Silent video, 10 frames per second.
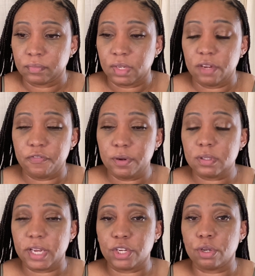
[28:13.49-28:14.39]
It
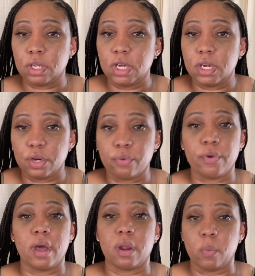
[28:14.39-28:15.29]
feels like you're lugging
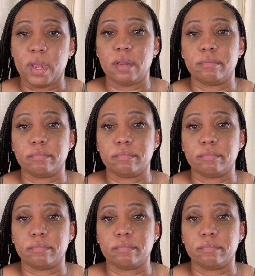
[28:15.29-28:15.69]
around a weight.